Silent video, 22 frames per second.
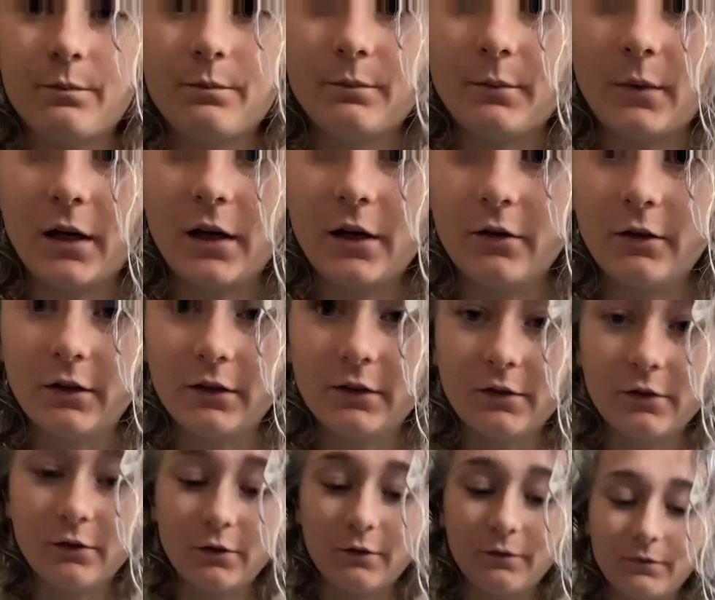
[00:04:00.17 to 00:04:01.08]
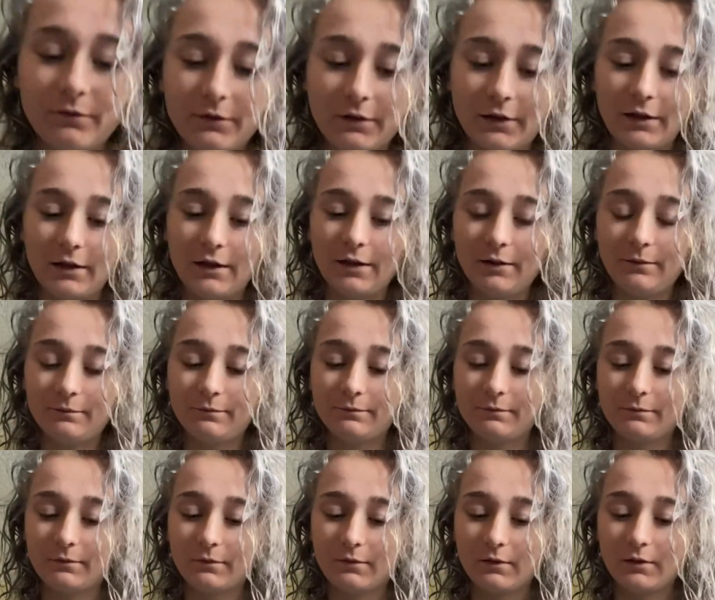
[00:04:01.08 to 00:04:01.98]
my earrings are gone funny.
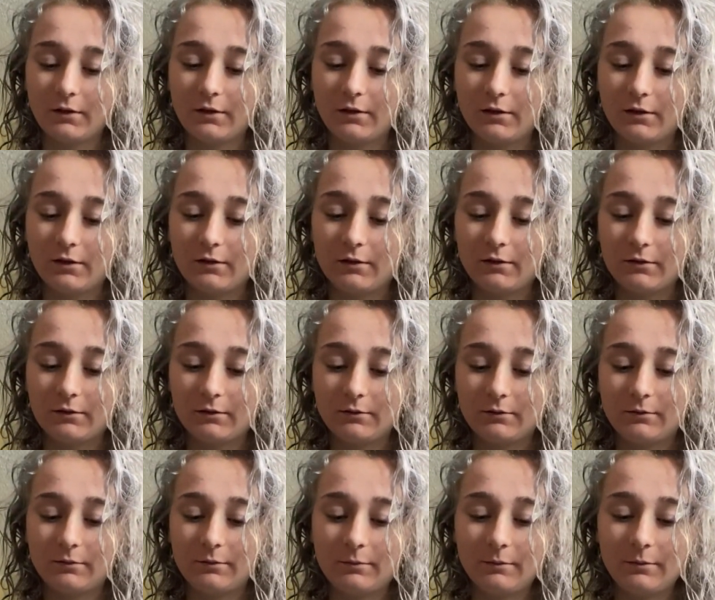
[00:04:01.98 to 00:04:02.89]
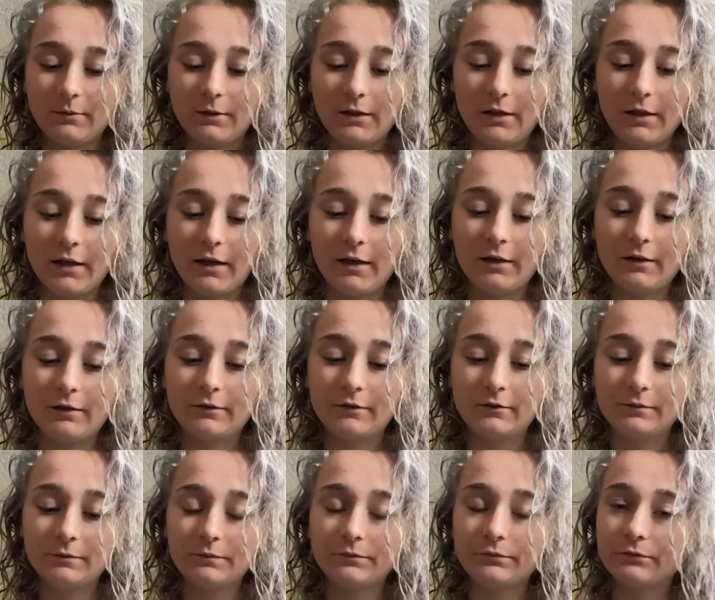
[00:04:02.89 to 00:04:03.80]
But yeah.
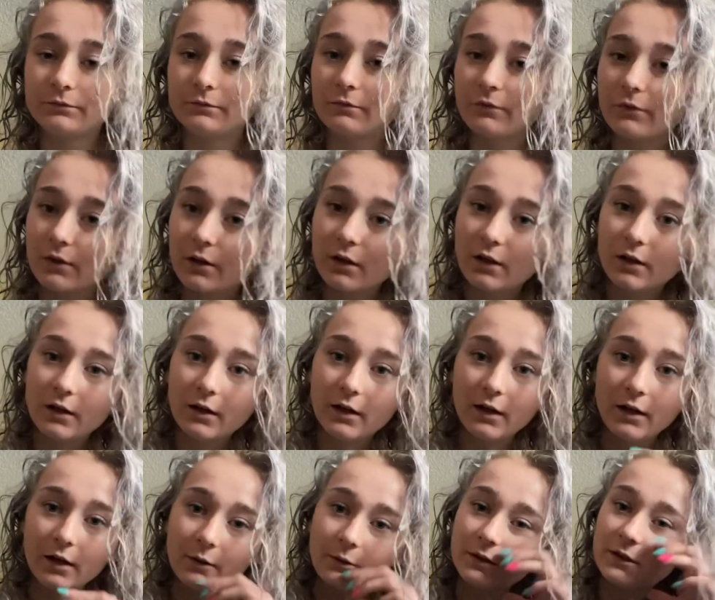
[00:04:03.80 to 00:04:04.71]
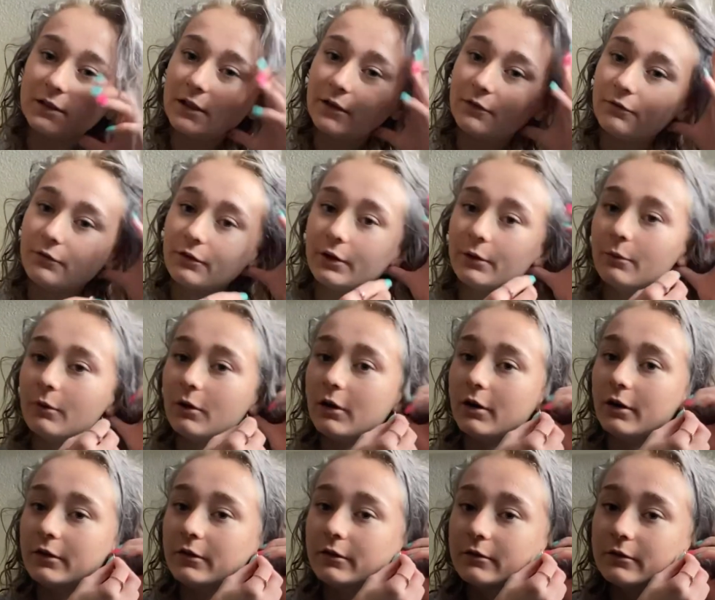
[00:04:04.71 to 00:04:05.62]
How is
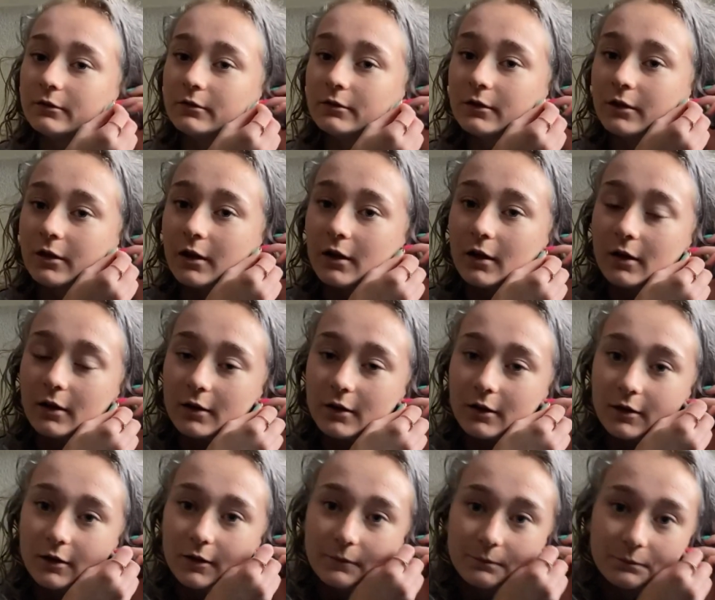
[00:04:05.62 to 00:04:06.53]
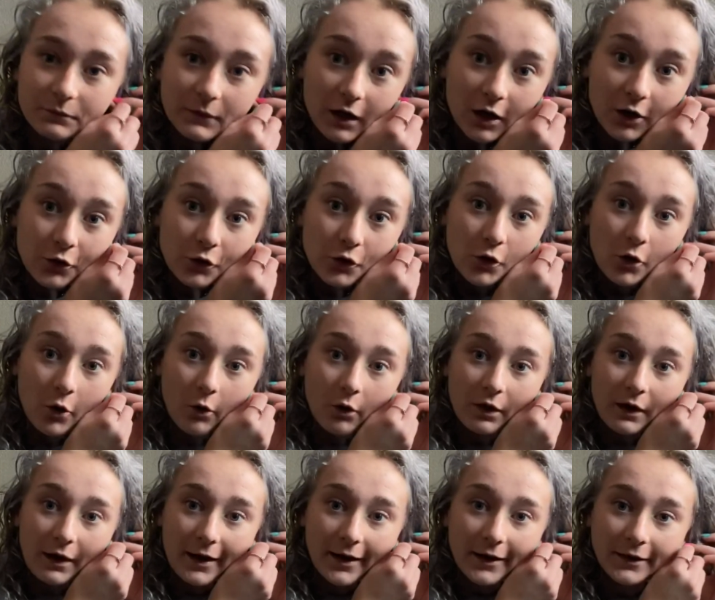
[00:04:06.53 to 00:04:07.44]
everyone? Not
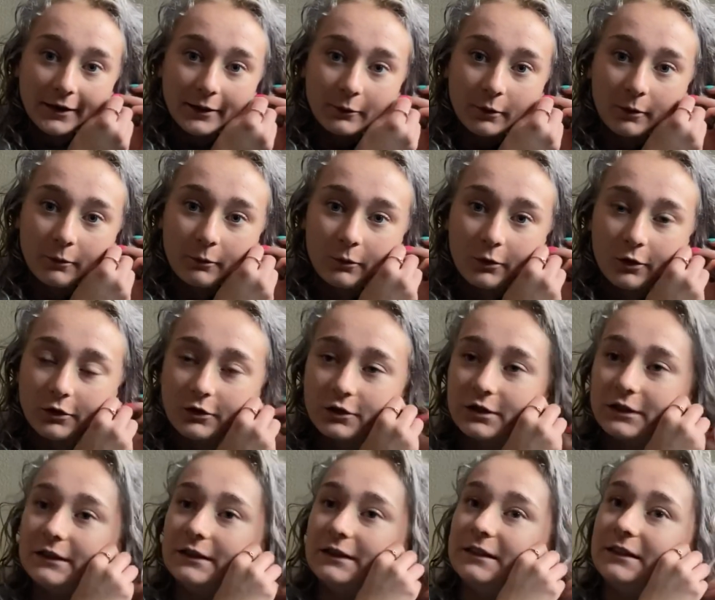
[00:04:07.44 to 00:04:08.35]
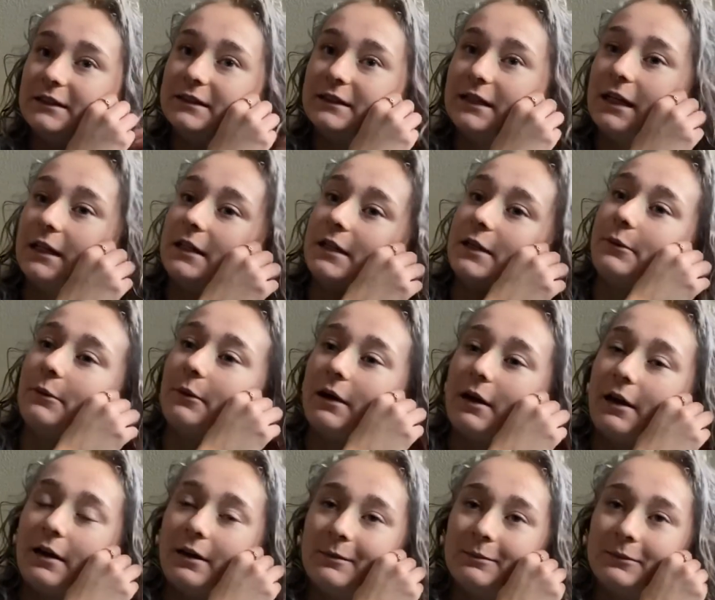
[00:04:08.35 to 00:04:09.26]
that anyone watches this
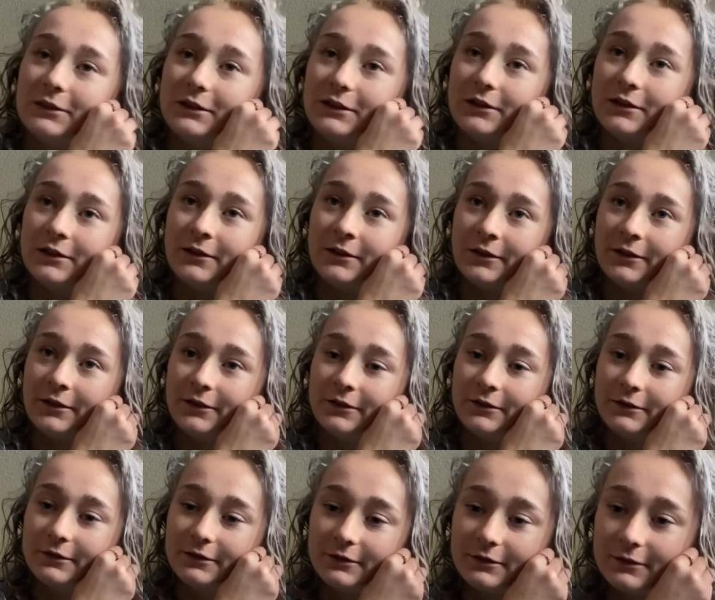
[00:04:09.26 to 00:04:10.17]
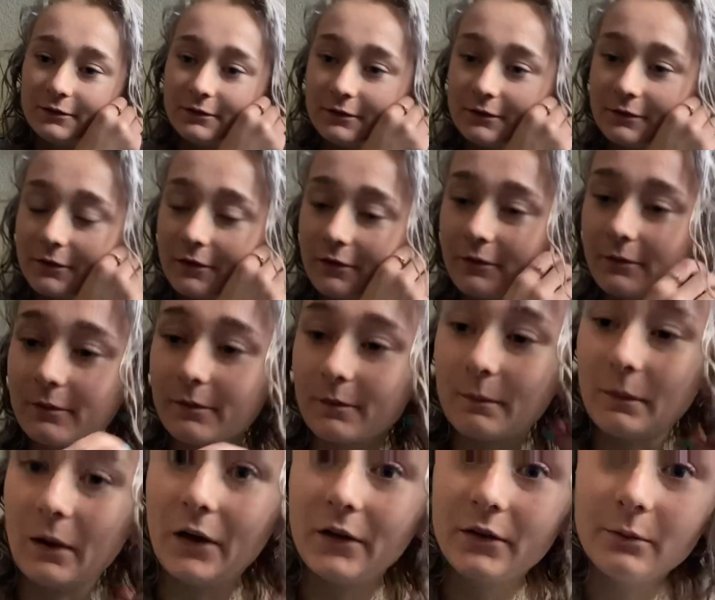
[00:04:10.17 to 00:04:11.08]
anyway, but you know,
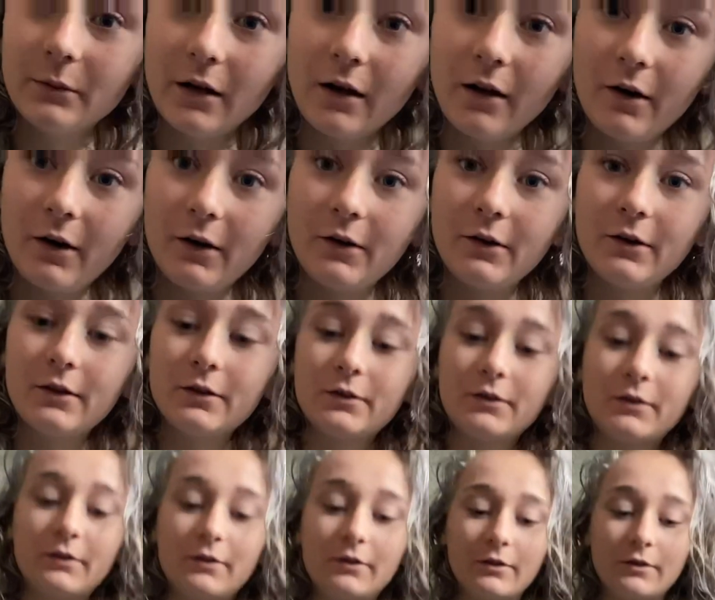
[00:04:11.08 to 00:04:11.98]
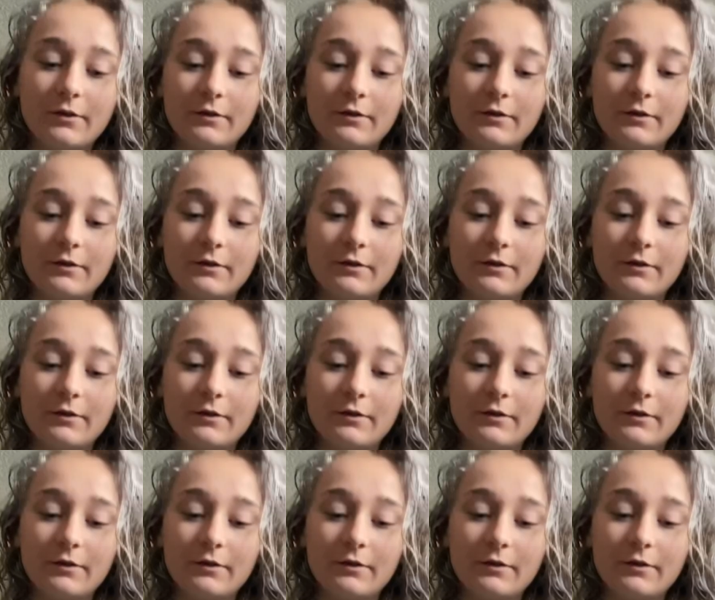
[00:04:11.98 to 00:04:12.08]
might as well ask.